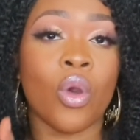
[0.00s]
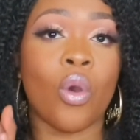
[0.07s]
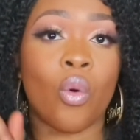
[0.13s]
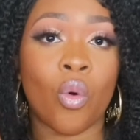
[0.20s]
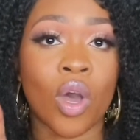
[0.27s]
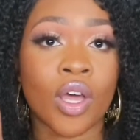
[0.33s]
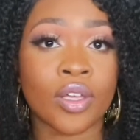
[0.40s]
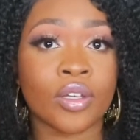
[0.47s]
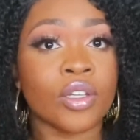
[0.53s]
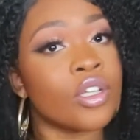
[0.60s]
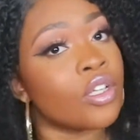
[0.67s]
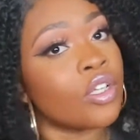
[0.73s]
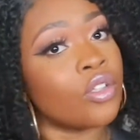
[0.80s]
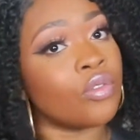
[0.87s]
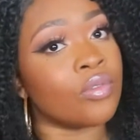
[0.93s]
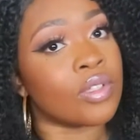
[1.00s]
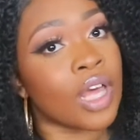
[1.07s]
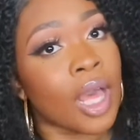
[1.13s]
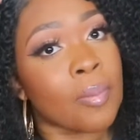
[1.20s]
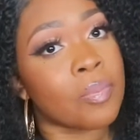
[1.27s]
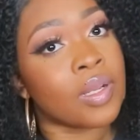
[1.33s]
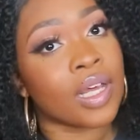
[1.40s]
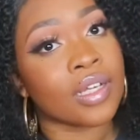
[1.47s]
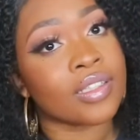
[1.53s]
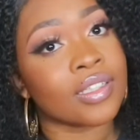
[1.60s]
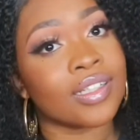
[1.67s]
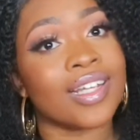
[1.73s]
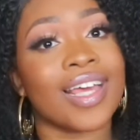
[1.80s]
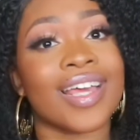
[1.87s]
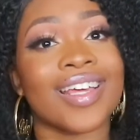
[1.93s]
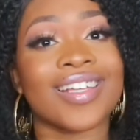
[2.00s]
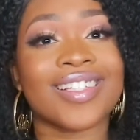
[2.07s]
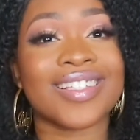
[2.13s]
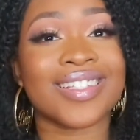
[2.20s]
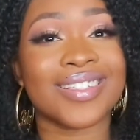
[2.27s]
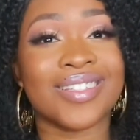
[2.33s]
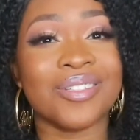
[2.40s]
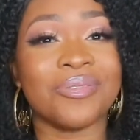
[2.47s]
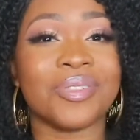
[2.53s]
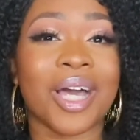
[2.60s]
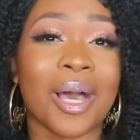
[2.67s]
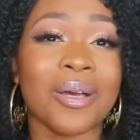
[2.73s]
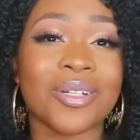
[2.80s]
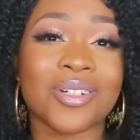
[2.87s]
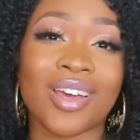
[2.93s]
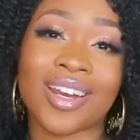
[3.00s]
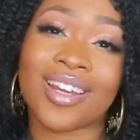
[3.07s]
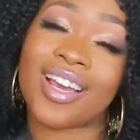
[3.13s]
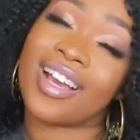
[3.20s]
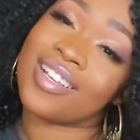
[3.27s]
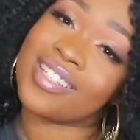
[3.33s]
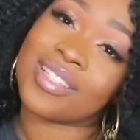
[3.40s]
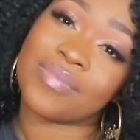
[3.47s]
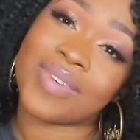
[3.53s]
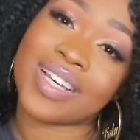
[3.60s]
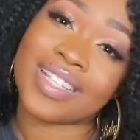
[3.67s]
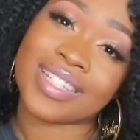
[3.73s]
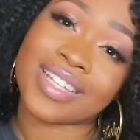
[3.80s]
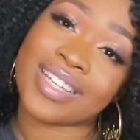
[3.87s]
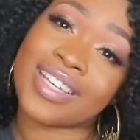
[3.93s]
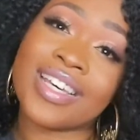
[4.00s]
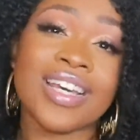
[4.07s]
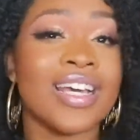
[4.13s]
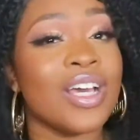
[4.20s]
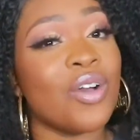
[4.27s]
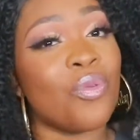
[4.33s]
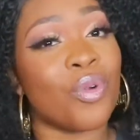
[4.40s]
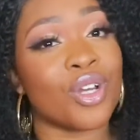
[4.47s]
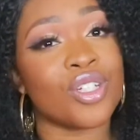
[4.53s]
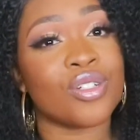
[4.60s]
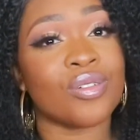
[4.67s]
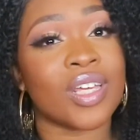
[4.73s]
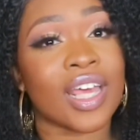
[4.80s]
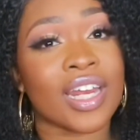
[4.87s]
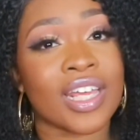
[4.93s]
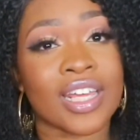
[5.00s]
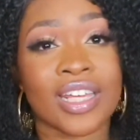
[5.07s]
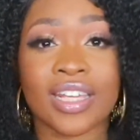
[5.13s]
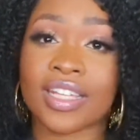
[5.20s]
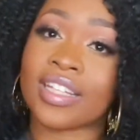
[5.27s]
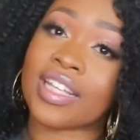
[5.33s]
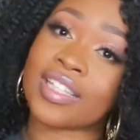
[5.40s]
One, do not pluck the lace. Do not try to customize it. Once you get it, that's